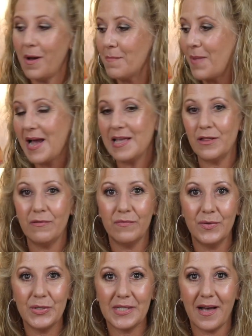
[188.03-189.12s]
buying the
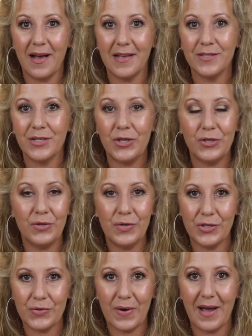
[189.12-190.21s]
full size, you
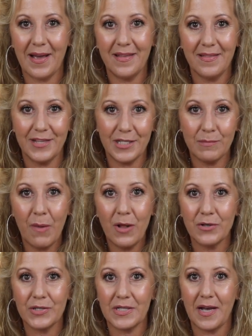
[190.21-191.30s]
can try the
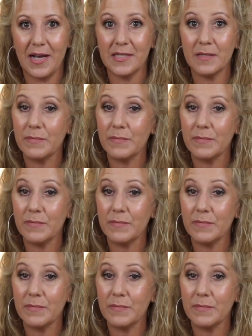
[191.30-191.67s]
smaller size.